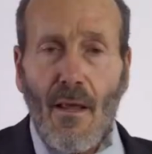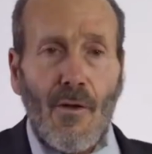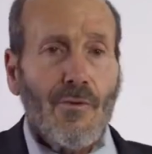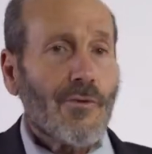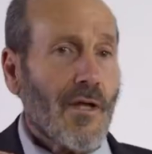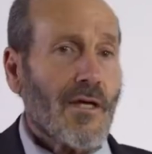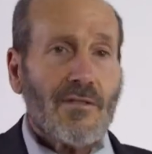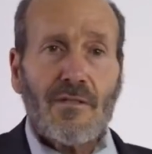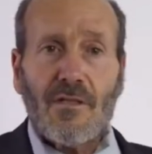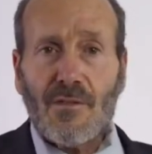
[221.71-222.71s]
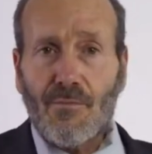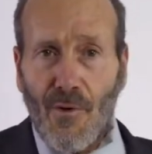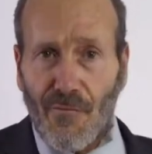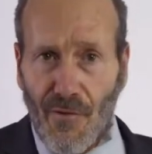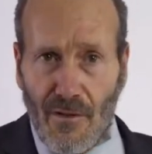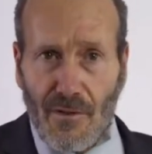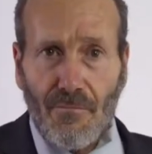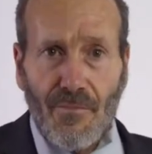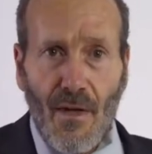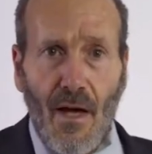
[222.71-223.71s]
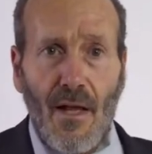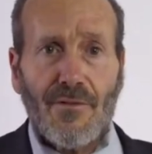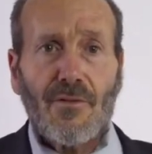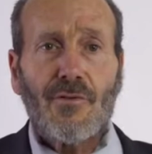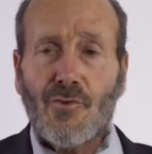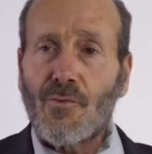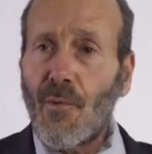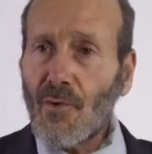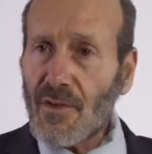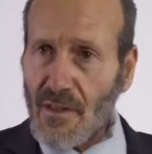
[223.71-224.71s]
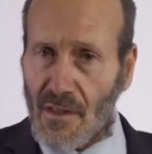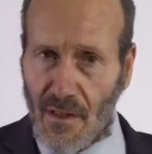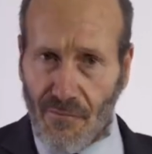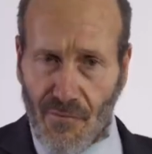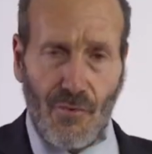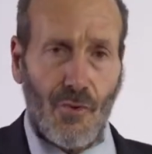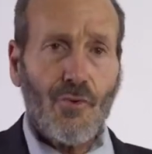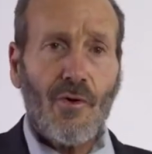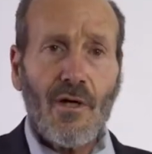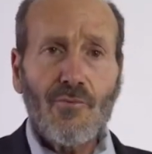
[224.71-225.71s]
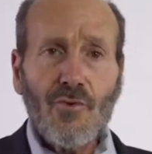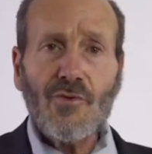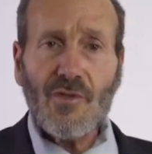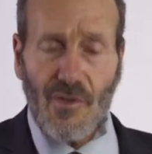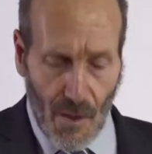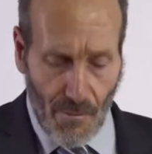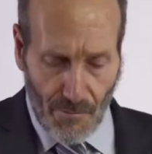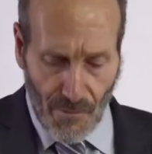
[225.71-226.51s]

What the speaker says: The taste is perfect, and the support it gives to your immune system